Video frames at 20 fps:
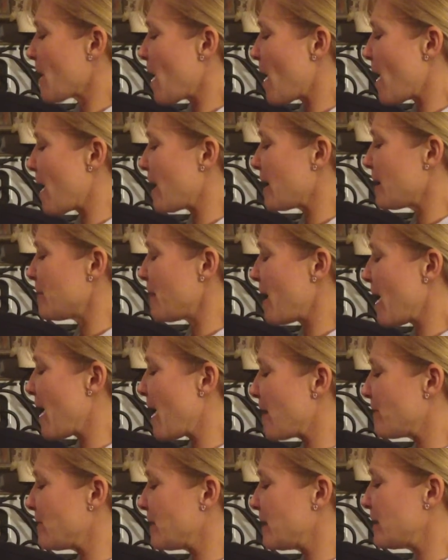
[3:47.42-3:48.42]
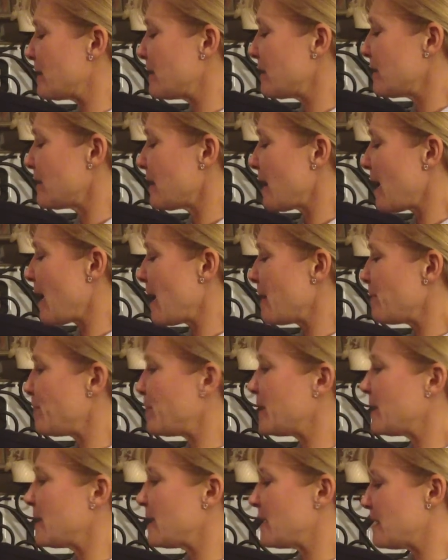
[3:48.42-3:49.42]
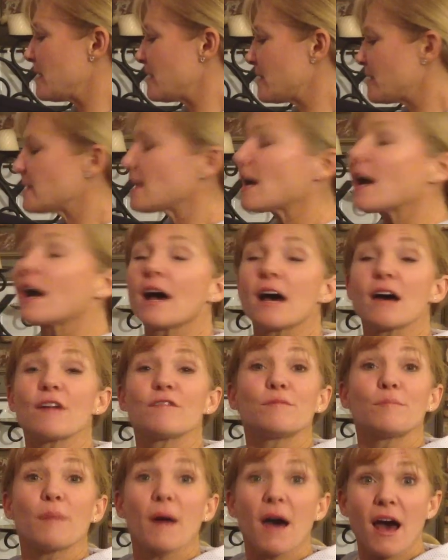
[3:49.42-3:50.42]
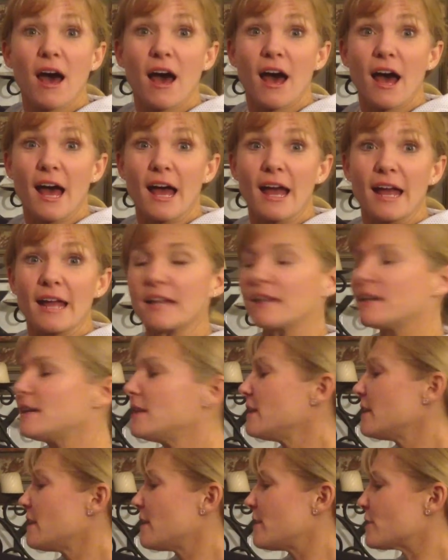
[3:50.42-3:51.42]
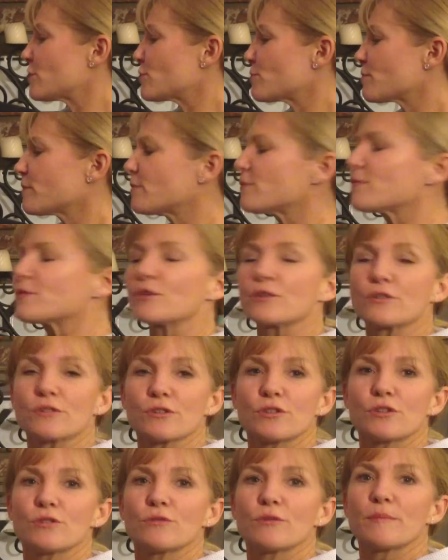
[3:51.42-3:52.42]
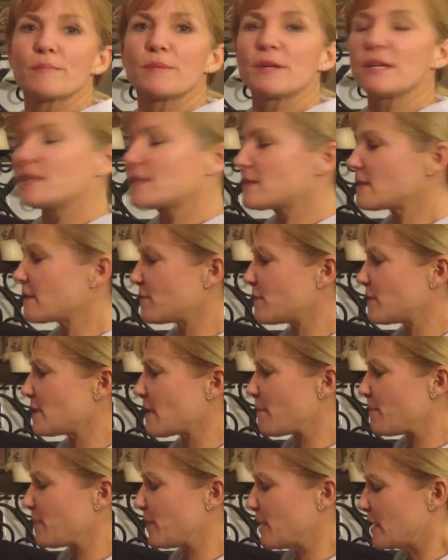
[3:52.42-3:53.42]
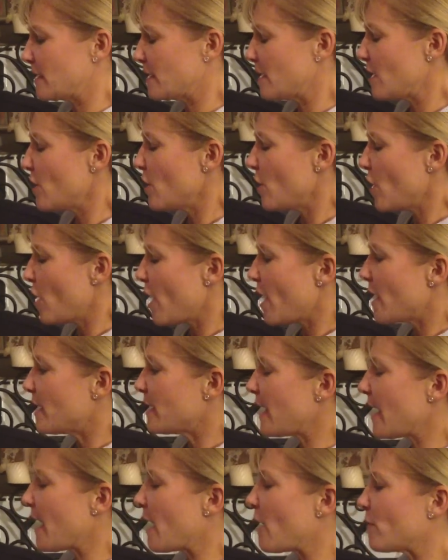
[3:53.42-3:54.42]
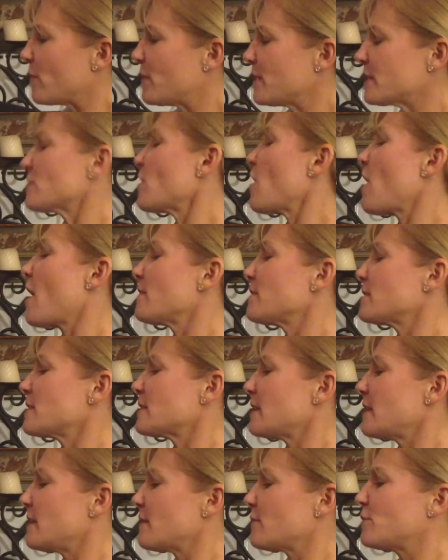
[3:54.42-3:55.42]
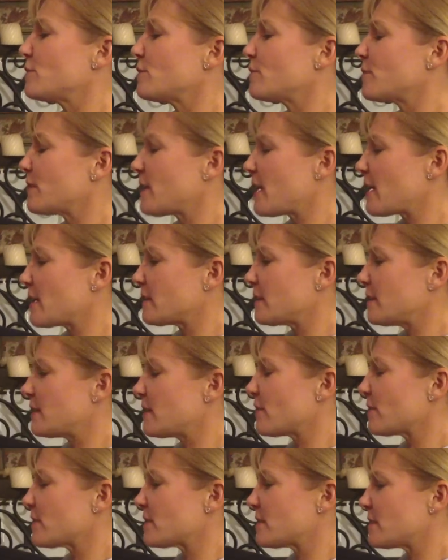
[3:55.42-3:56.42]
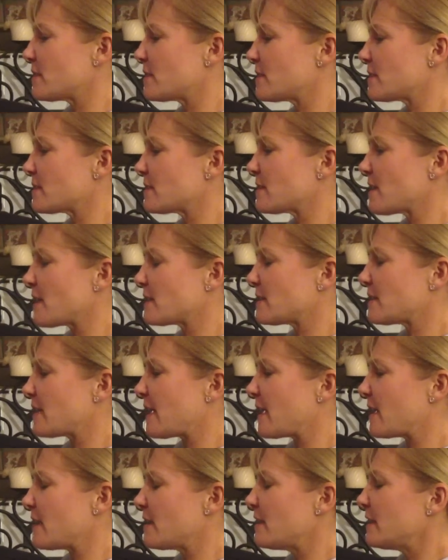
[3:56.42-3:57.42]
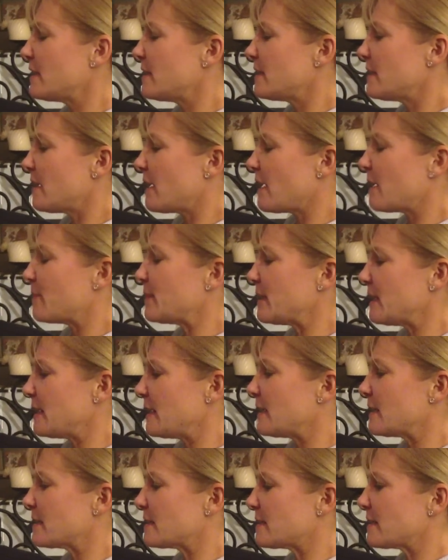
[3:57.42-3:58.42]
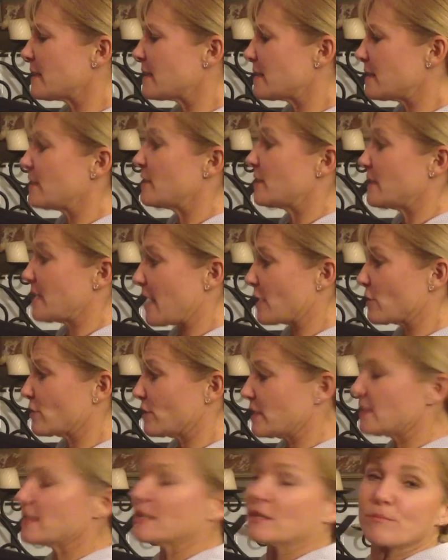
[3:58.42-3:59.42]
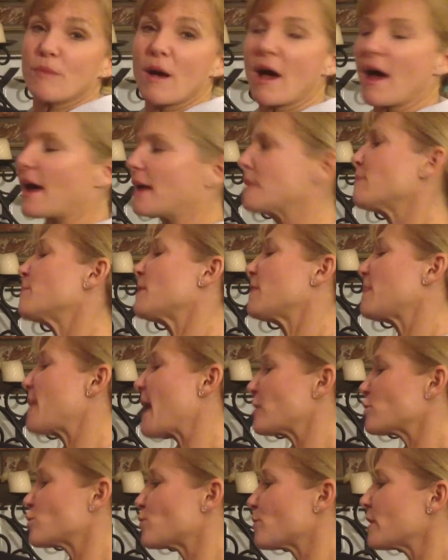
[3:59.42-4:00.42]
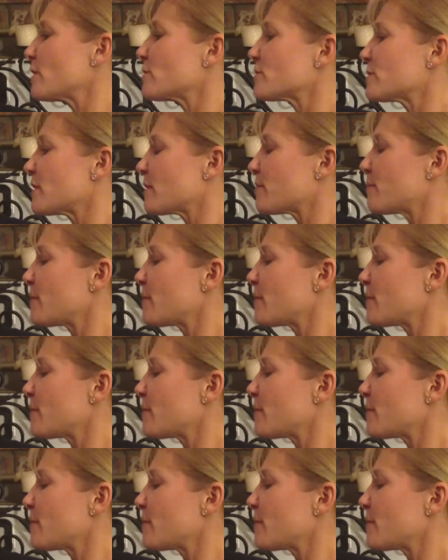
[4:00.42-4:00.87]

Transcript: I am having a piece of pie. This refers to a piece of something. Now, this obviously, if you phonetically know this, this does not say E, it says, this actually says pie, but that triggers their